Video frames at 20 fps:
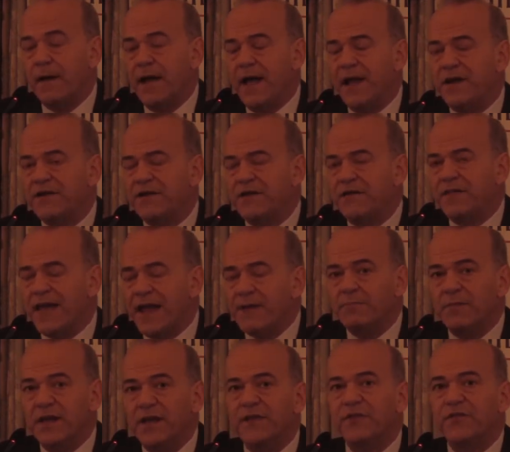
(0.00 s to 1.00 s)
And
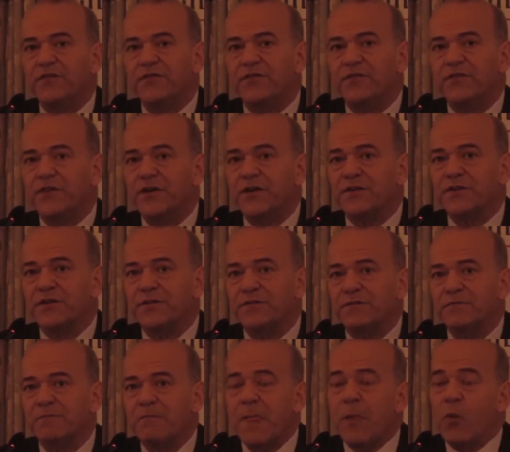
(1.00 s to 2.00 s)
that means that
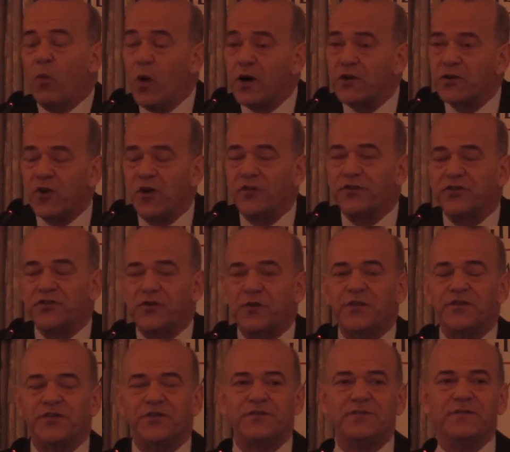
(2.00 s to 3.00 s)
one
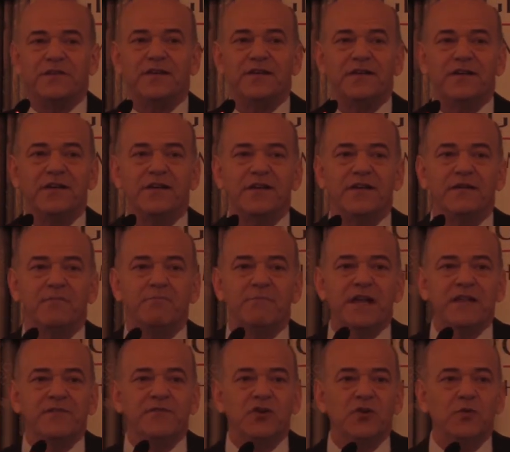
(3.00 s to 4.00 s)
consequence,
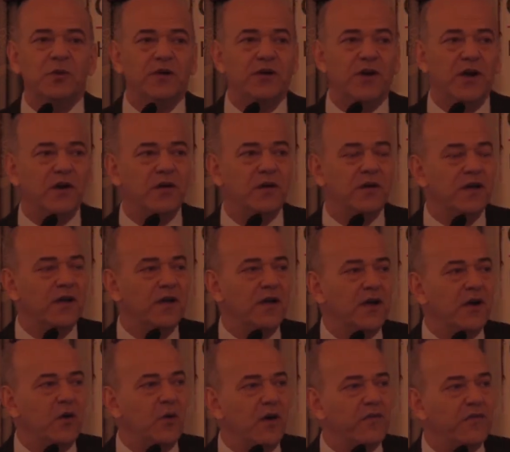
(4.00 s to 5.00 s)
many of you will know
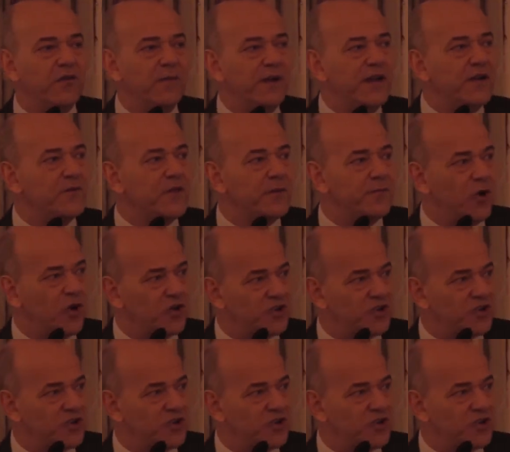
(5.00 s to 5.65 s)
who are familiar with the